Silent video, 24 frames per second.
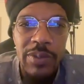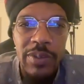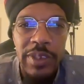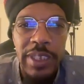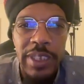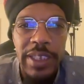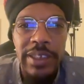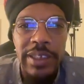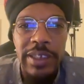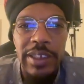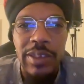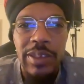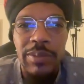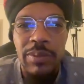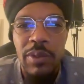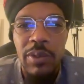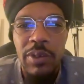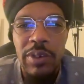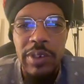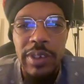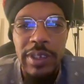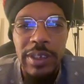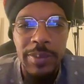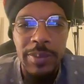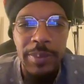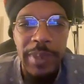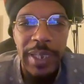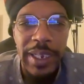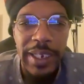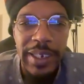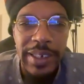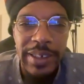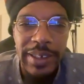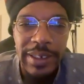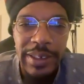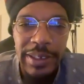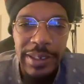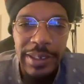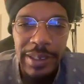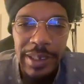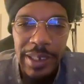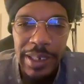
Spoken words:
let's explore this page.